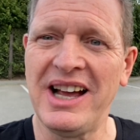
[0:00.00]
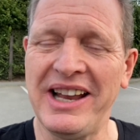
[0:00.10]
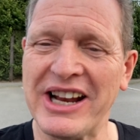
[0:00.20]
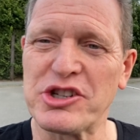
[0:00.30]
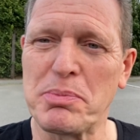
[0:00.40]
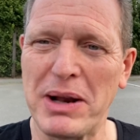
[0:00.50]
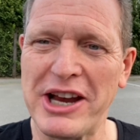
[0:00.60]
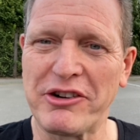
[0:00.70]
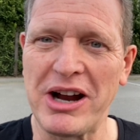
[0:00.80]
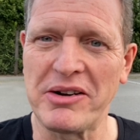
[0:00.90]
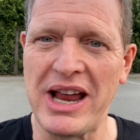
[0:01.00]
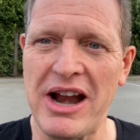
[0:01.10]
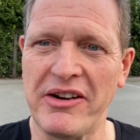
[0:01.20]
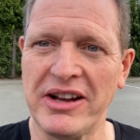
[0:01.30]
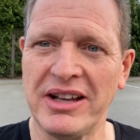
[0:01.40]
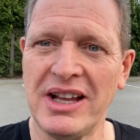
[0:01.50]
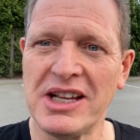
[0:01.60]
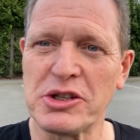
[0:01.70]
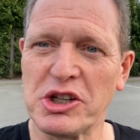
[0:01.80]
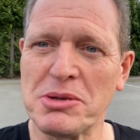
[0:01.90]
an extra playground area,
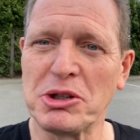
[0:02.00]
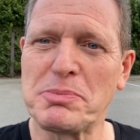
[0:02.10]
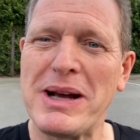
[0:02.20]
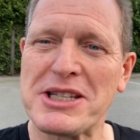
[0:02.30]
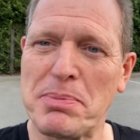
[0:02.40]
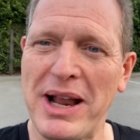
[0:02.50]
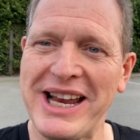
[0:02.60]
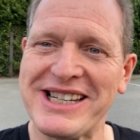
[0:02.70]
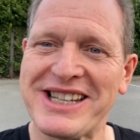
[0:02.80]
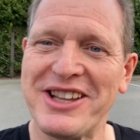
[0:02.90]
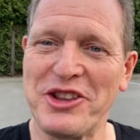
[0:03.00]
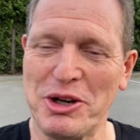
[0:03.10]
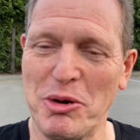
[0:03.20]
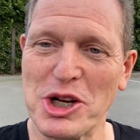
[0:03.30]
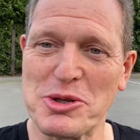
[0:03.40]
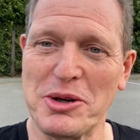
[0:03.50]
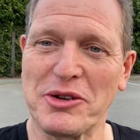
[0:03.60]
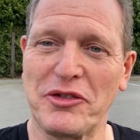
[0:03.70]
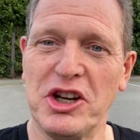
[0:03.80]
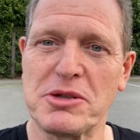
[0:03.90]
so it's a much better place than it was when it was
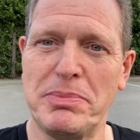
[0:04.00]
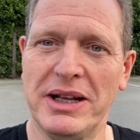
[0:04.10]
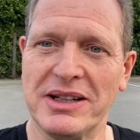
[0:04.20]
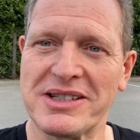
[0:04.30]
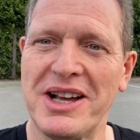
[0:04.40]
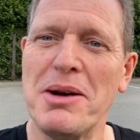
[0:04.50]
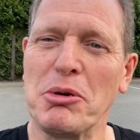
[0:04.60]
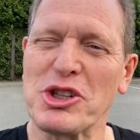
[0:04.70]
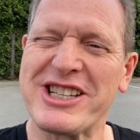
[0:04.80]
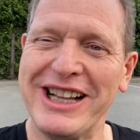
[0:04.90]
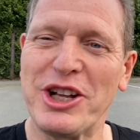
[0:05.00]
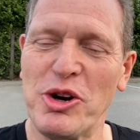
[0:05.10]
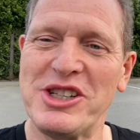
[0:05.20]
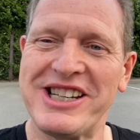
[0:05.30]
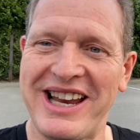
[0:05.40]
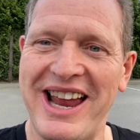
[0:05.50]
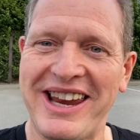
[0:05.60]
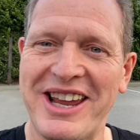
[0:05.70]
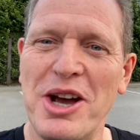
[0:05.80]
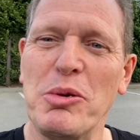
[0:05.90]
first built, but still going today,
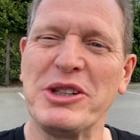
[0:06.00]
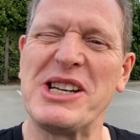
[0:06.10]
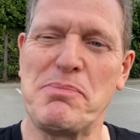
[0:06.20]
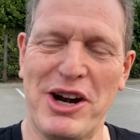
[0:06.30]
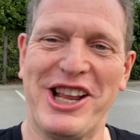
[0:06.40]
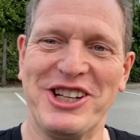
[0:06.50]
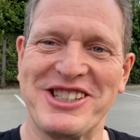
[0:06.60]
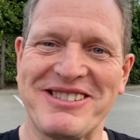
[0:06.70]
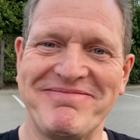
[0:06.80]
which is brilliant.